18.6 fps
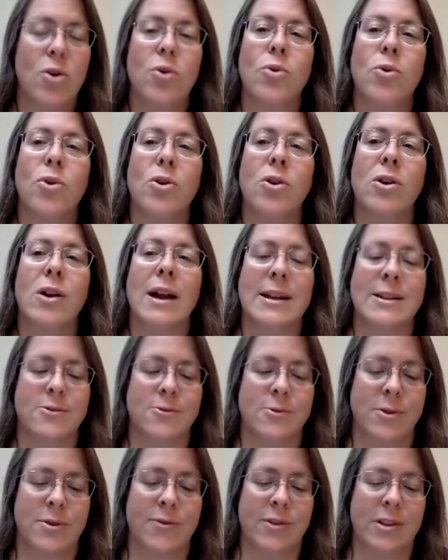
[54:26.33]
or as
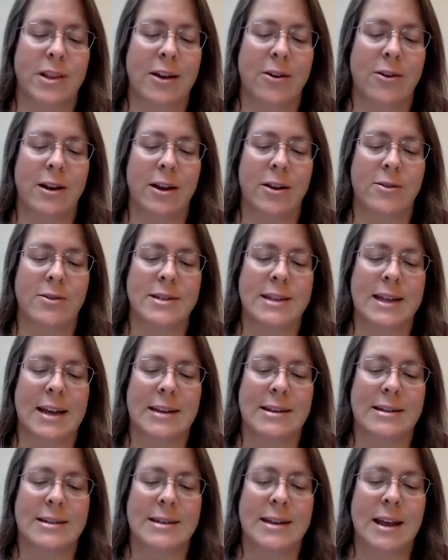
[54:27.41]
Ruth Valerio
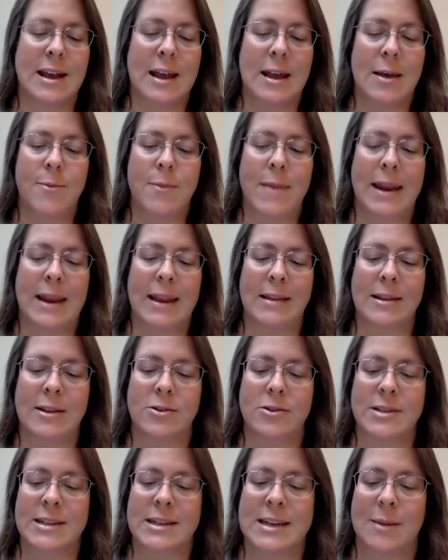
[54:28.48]
says, many
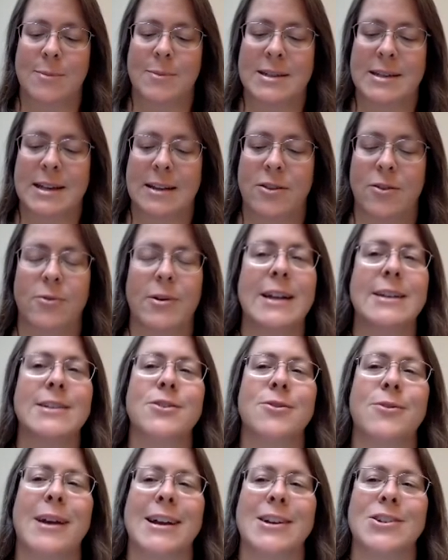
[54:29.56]
little steps in the right
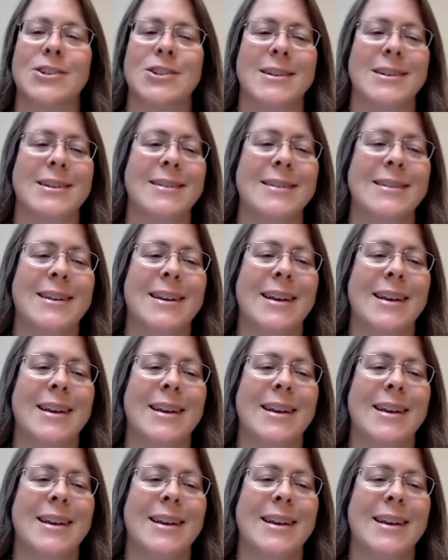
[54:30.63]
direction